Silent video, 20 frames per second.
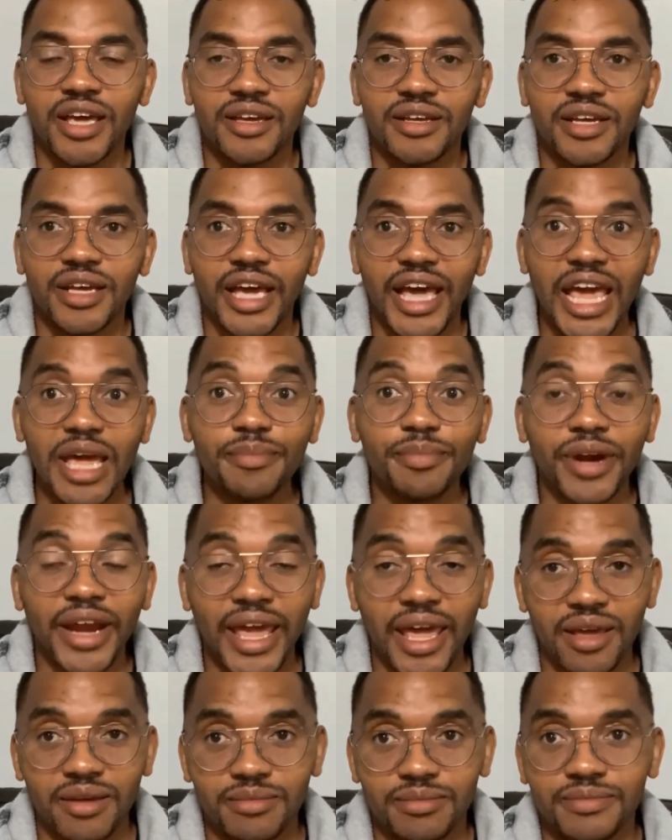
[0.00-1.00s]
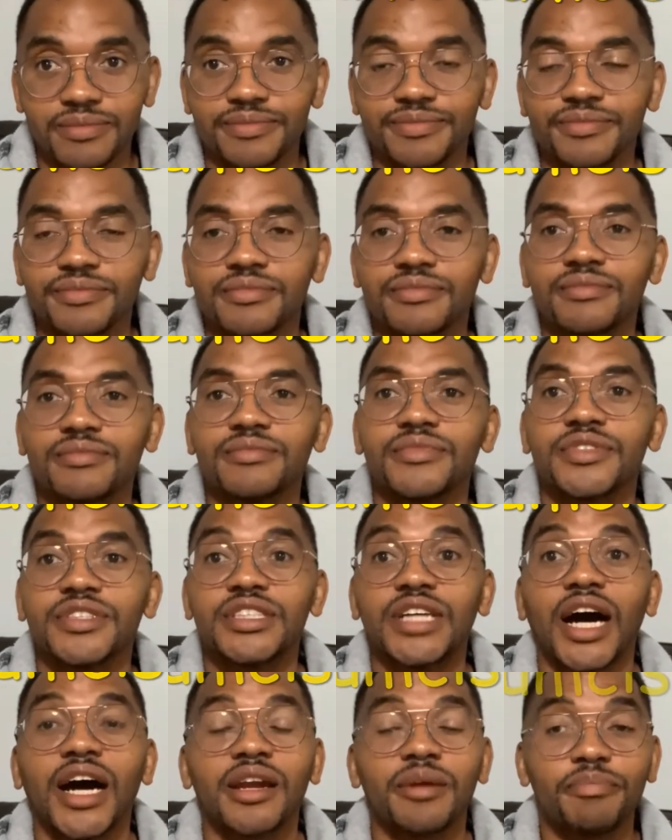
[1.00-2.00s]
Abraham
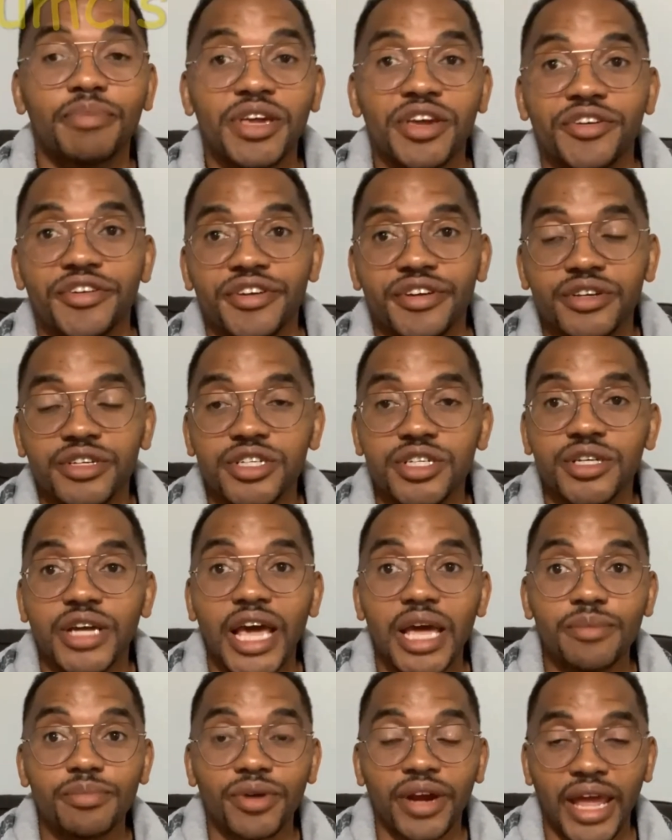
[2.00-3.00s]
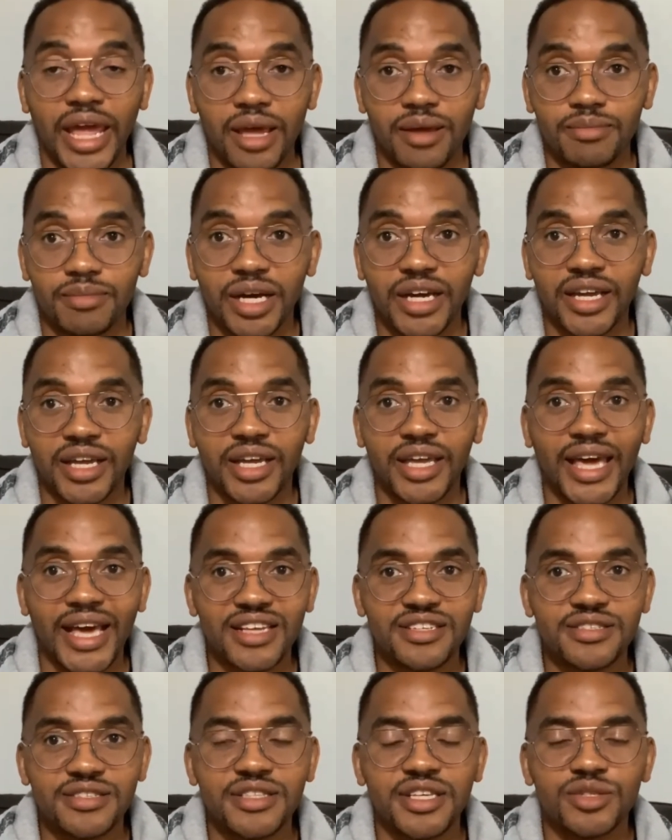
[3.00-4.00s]
God appeared to Abraham. I
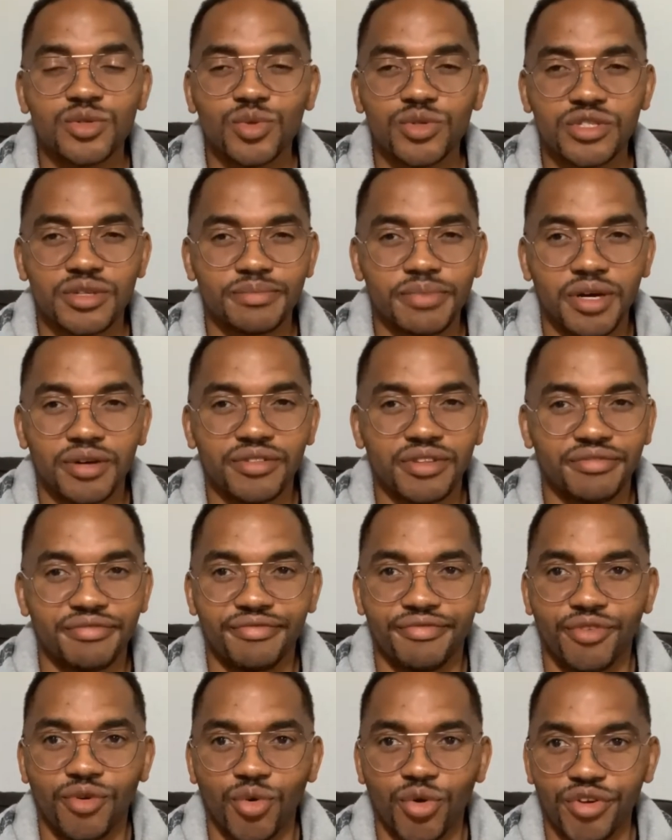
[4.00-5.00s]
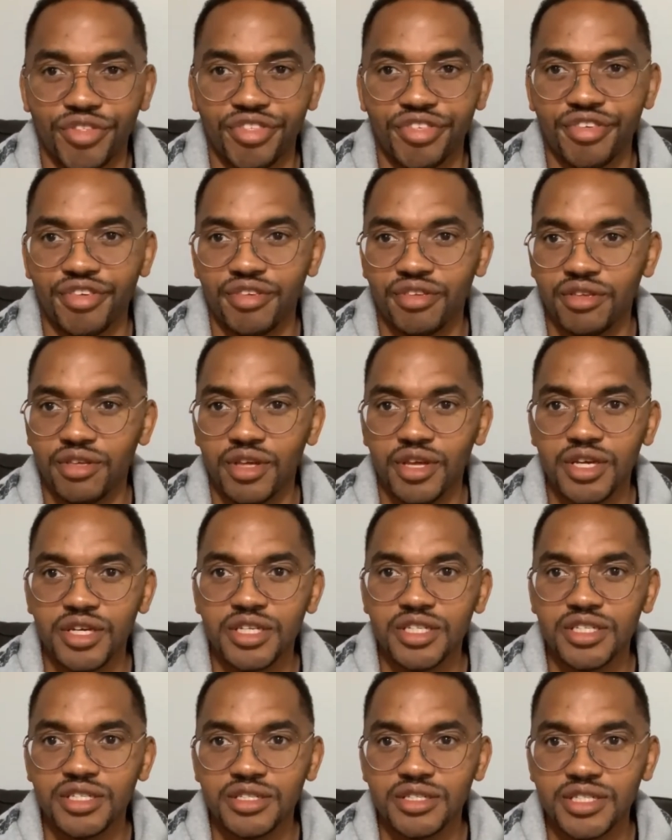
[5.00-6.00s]
guess this was about the fourth
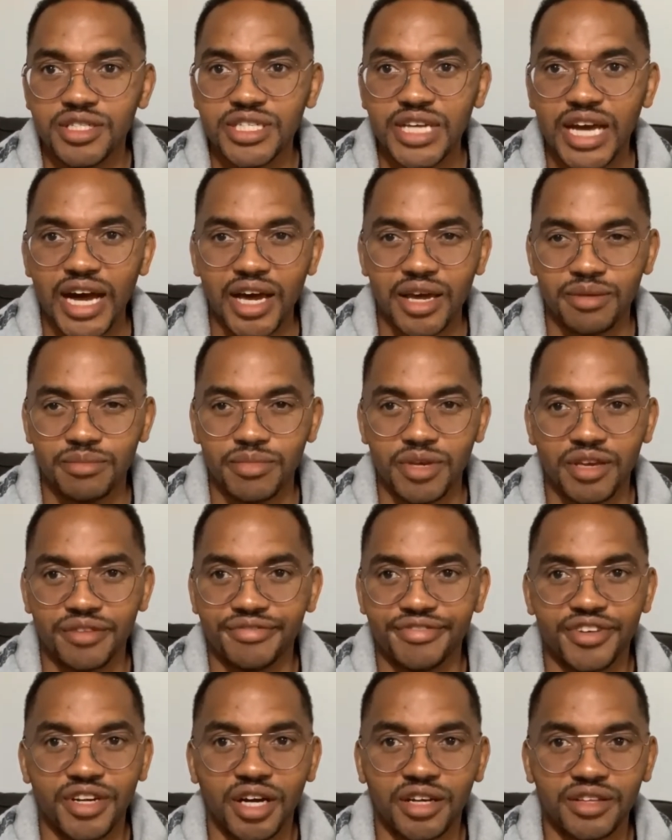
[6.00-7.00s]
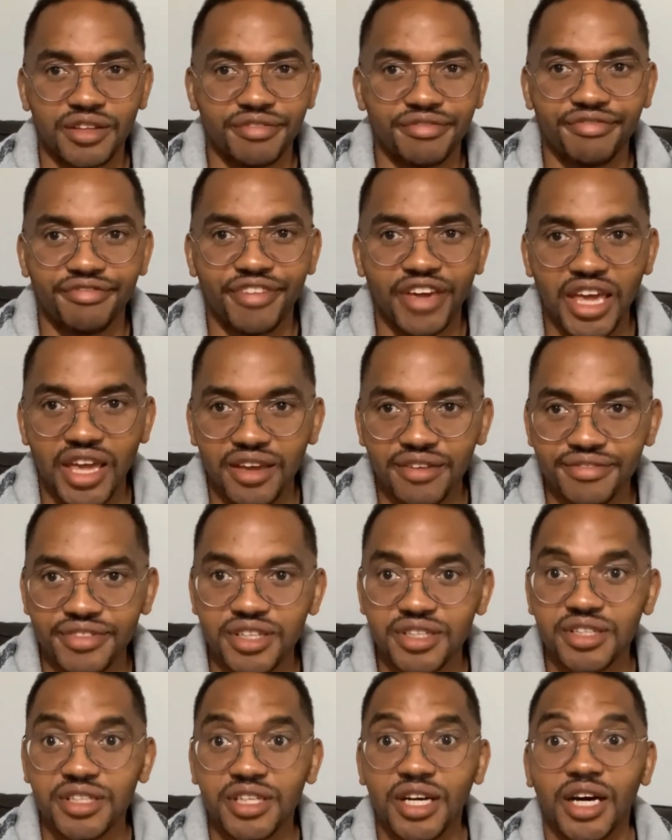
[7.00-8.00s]
time, if not the fifth,
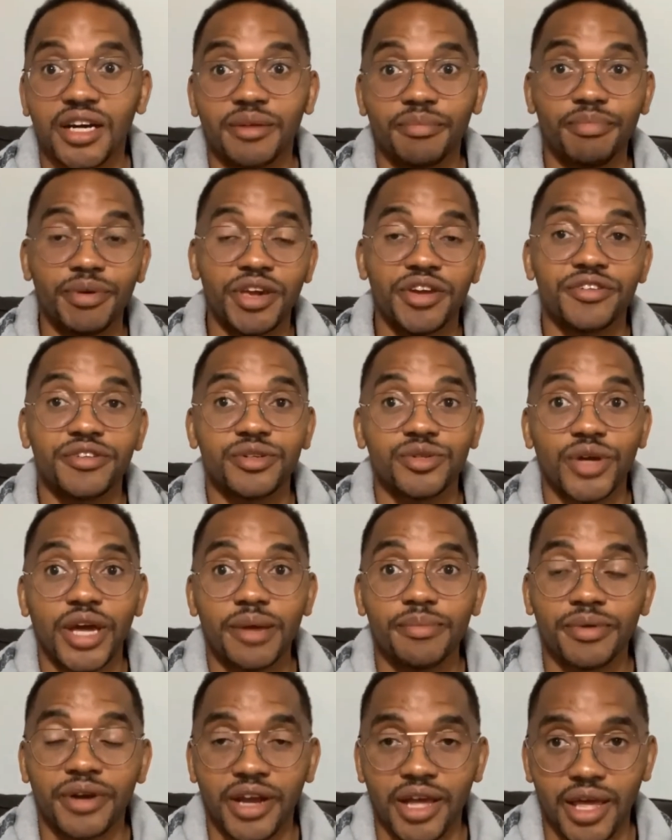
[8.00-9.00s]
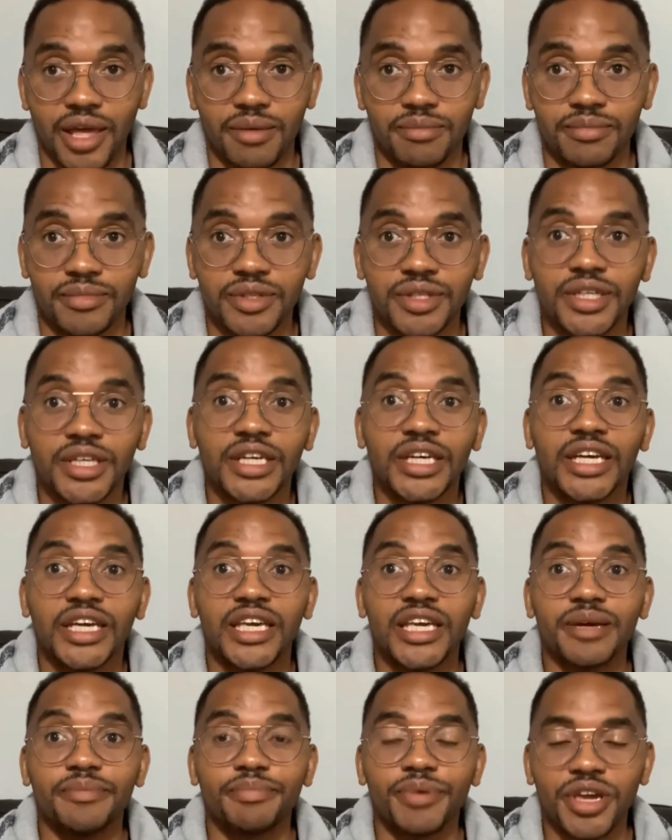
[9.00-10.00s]
that God appeared to Abraham. He
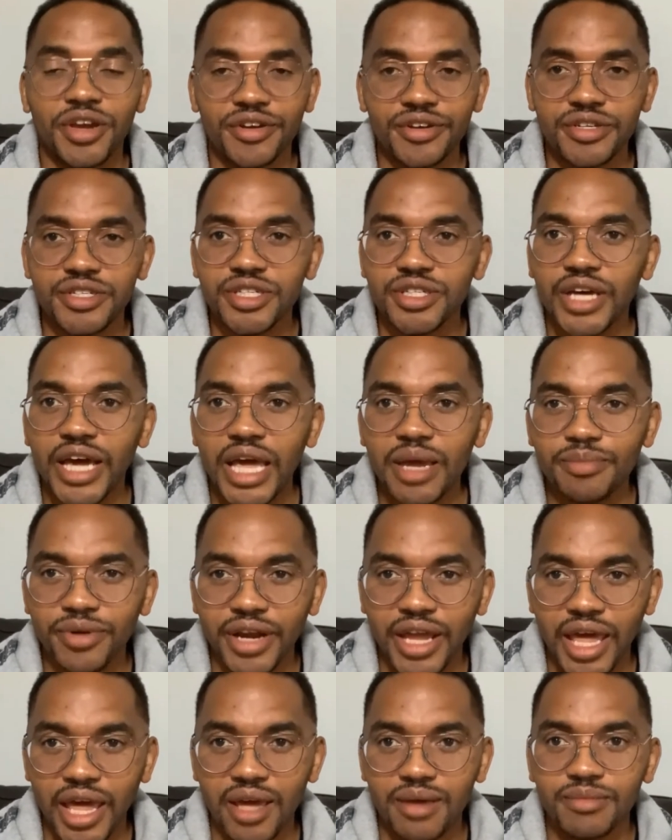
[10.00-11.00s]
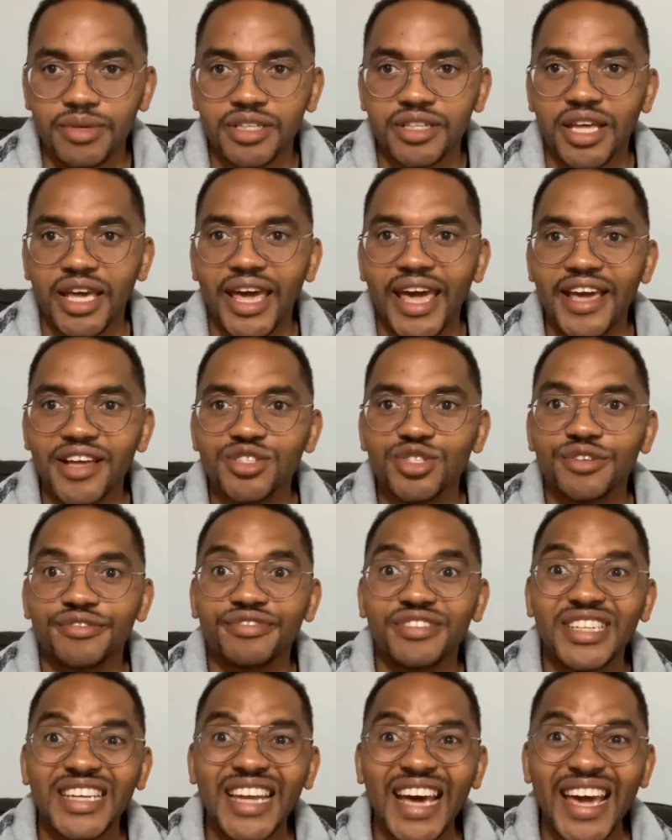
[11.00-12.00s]
appeared to Abraham at the age of
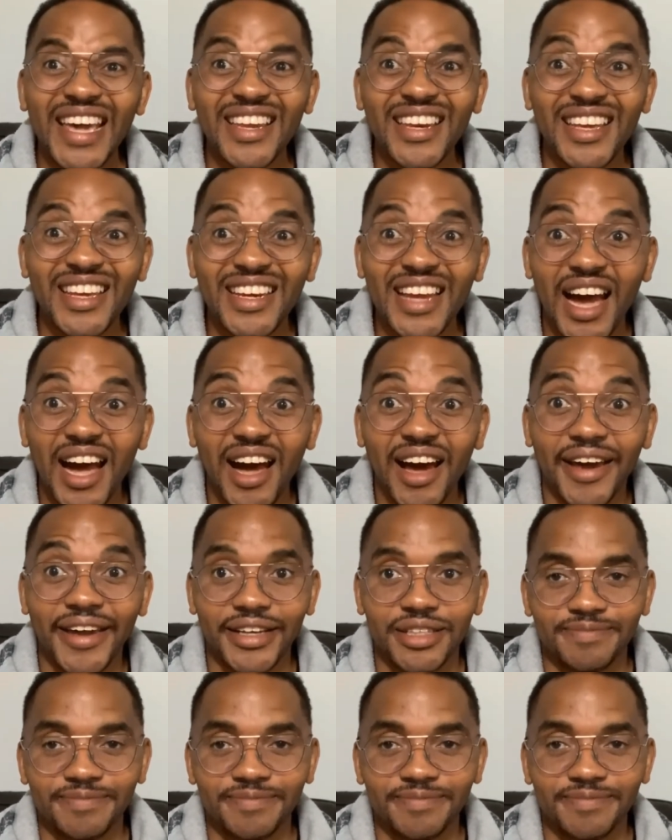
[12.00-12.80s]
99